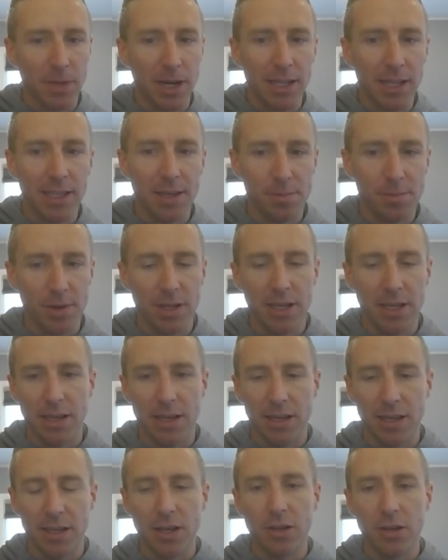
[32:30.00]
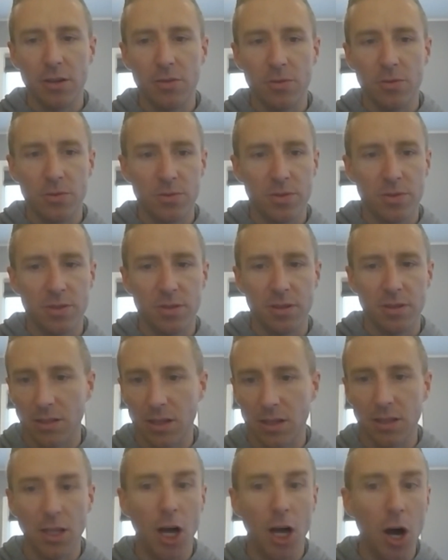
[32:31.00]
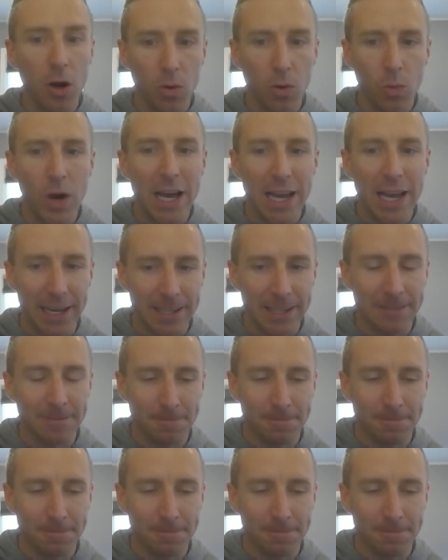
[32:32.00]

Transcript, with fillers: of money, but it goes a long way